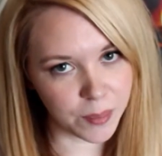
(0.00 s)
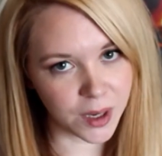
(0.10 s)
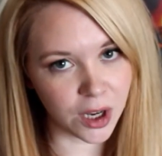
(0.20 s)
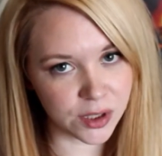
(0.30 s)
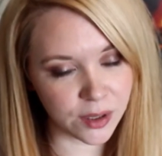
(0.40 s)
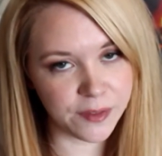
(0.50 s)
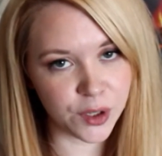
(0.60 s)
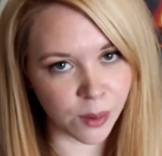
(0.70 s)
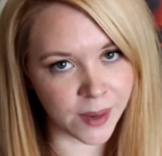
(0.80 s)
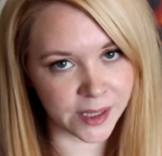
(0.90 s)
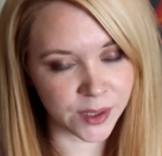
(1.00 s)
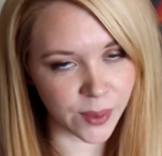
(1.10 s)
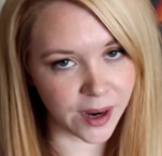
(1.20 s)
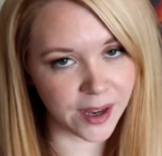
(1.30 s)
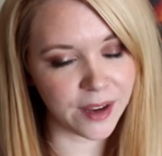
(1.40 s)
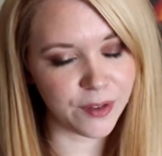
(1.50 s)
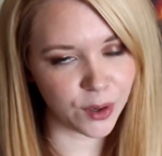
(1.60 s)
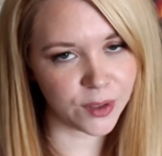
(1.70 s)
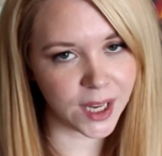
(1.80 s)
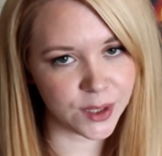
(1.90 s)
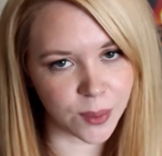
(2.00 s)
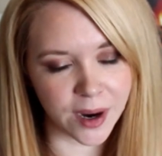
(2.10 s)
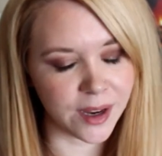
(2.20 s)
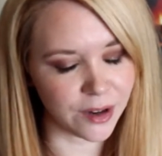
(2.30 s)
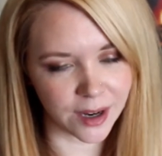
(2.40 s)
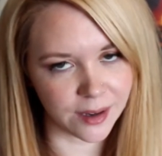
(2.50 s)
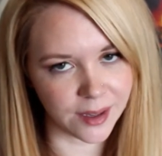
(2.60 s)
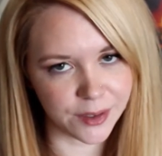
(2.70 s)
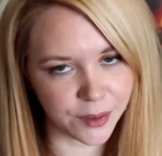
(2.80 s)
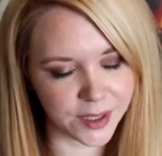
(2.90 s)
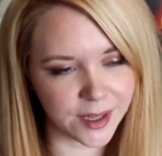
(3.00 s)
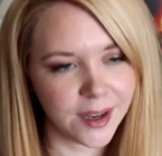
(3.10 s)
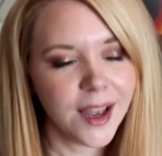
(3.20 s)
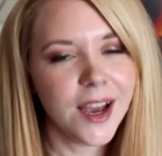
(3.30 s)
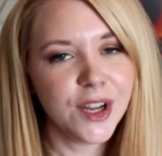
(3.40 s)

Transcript: But also if you don't mind swearing. If you don't like swearing, you're not going to like Theresa.